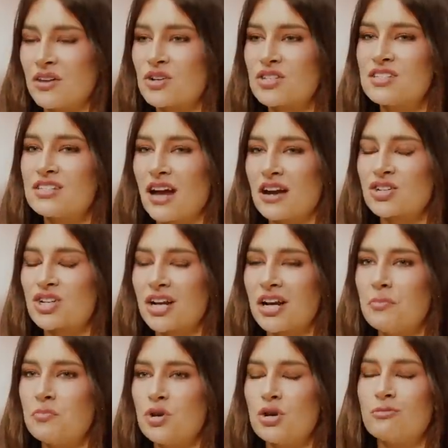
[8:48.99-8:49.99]
There's such like
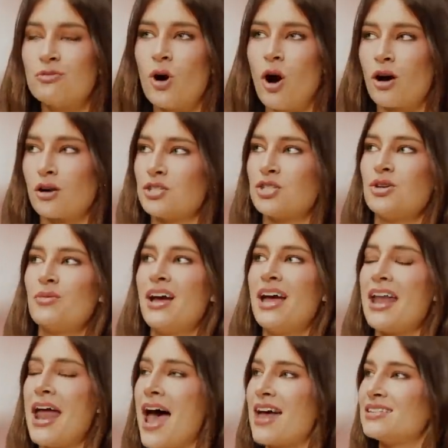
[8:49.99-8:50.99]
a beautiful art to
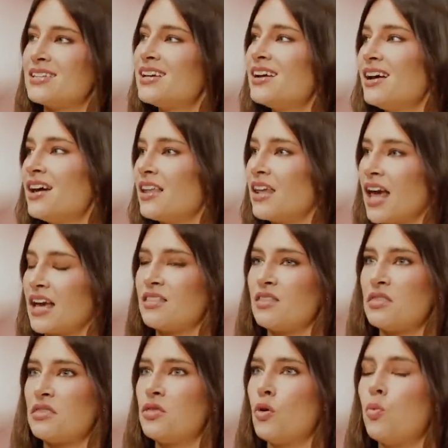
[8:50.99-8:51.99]
it. And like
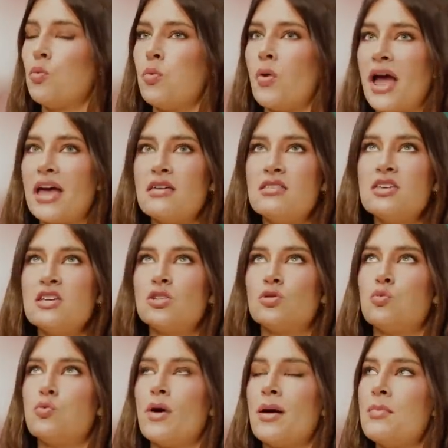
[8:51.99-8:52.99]
the way these
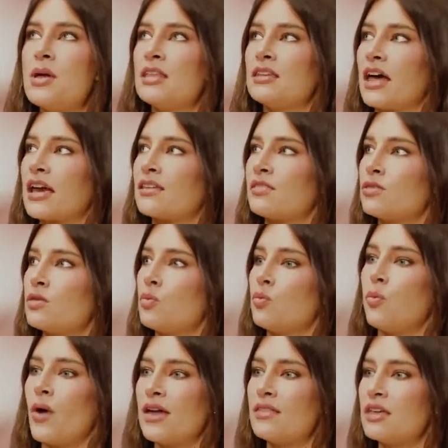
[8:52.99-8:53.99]
women, like the
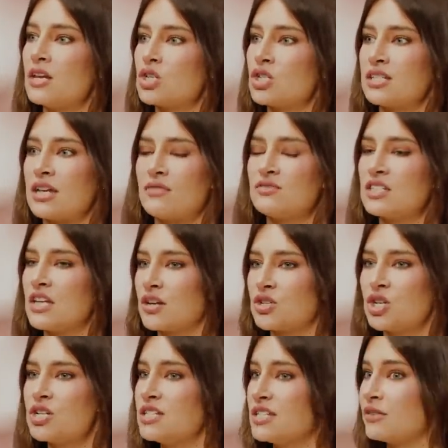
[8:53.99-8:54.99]
way they just have
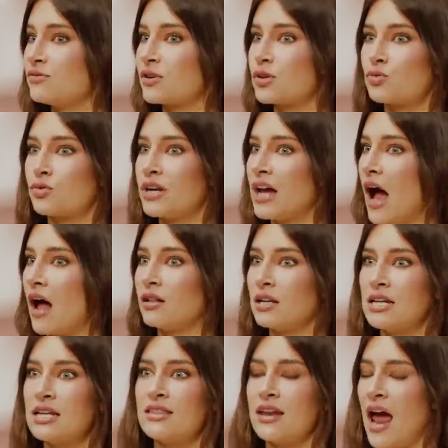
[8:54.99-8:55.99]
such a different
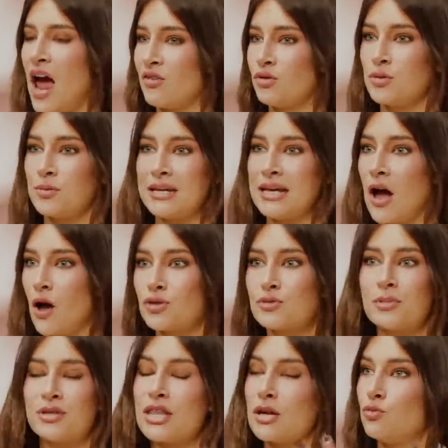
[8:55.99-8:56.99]
reality than everybody else,
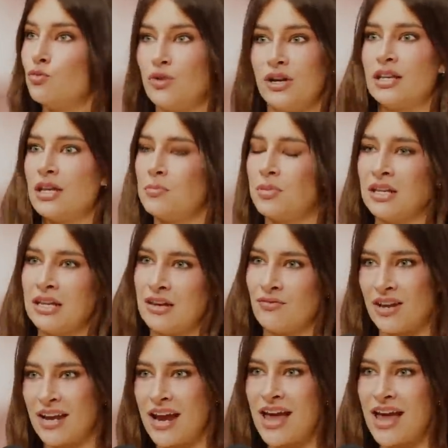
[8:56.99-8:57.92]
but they really believe in